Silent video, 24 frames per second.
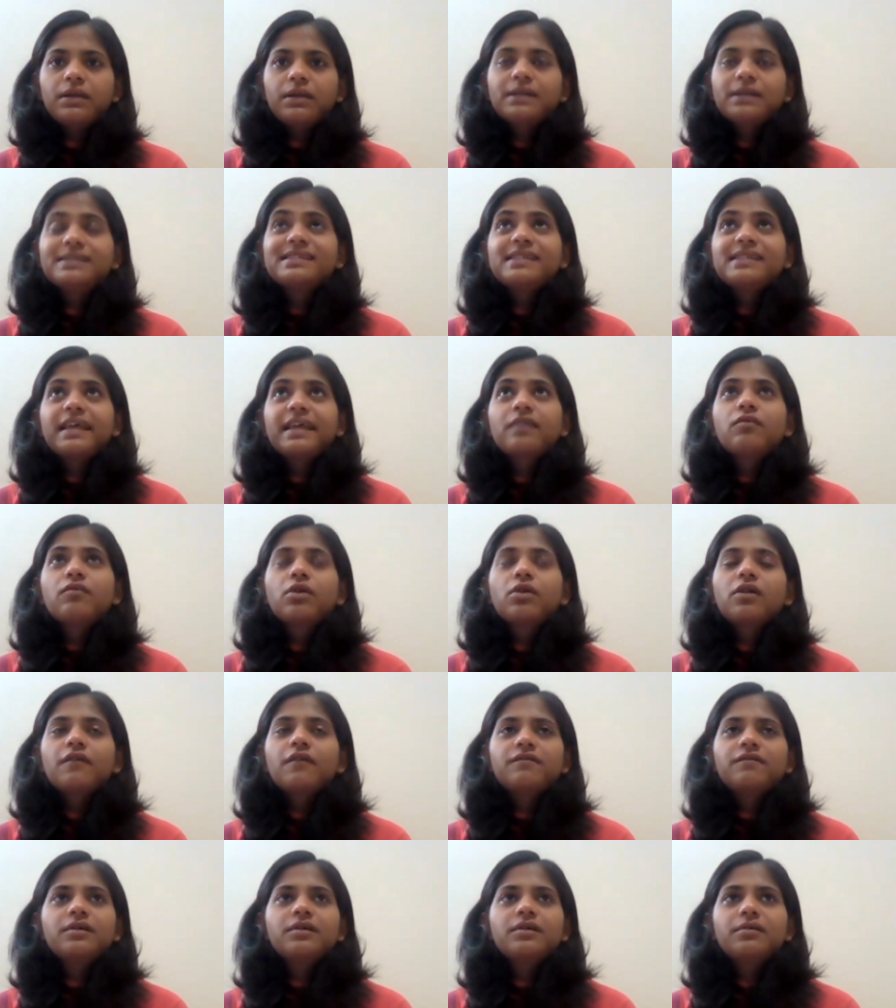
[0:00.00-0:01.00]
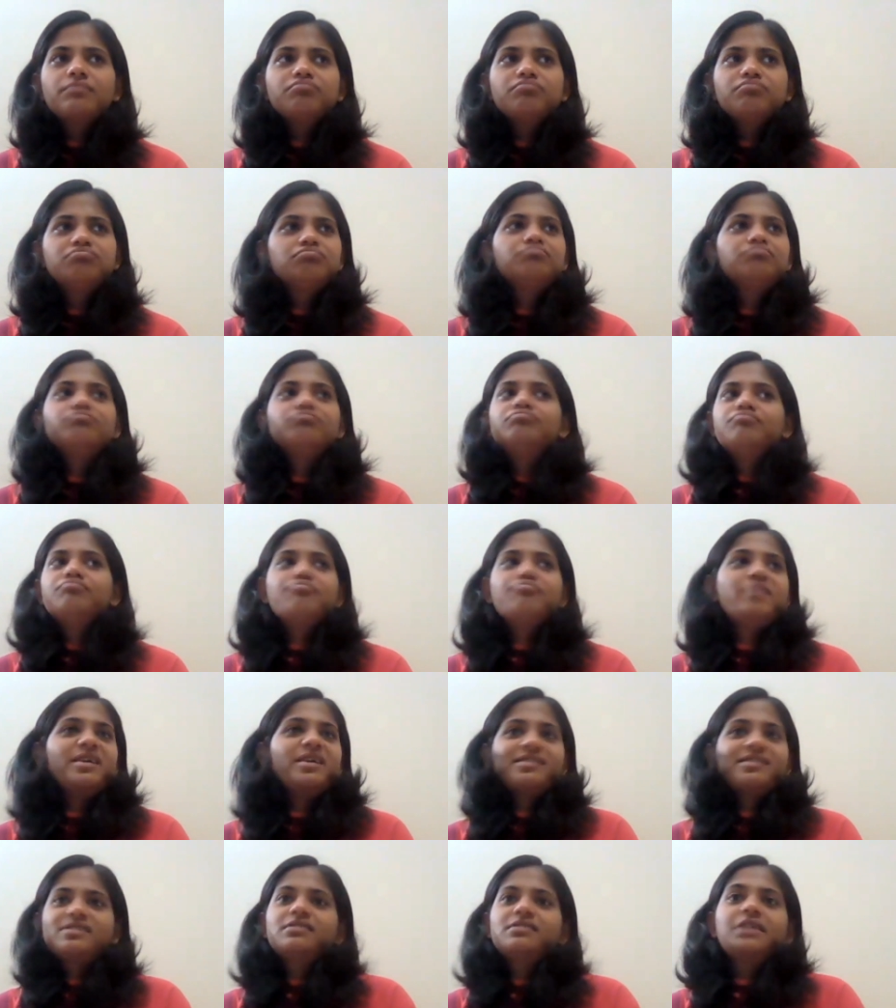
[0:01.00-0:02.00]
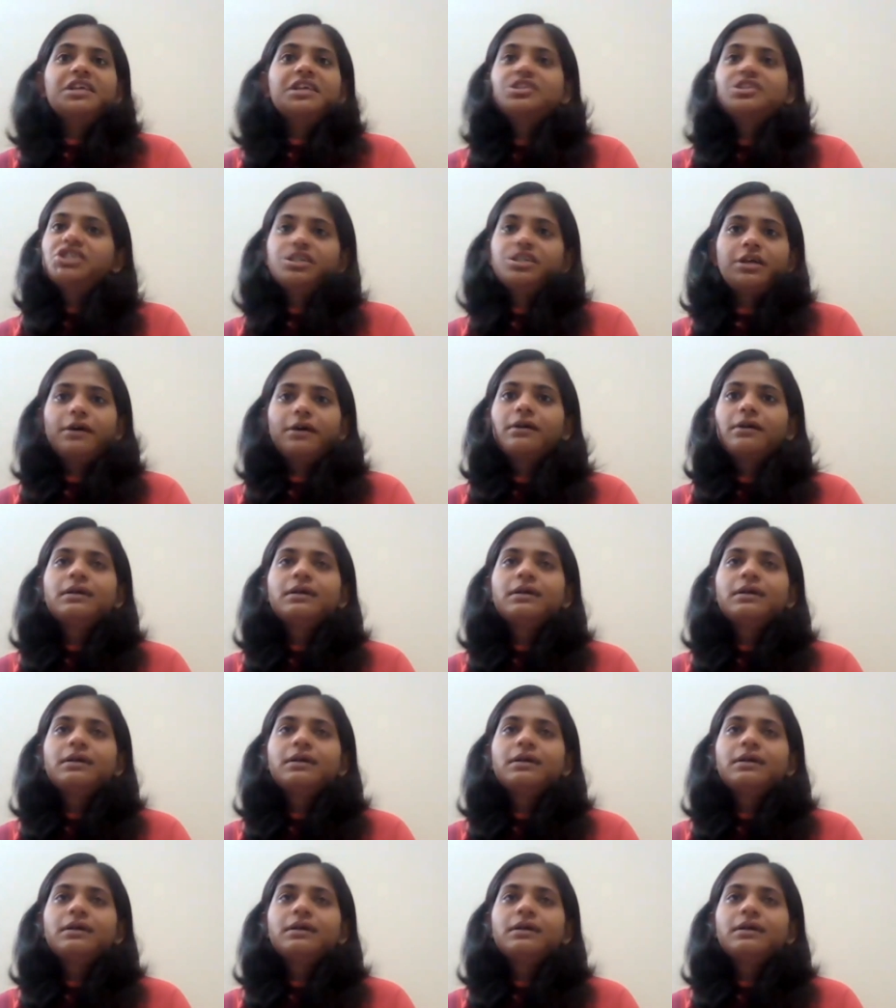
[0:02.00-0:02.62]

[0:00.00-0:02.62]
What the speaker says: It's like one of the best in Asia,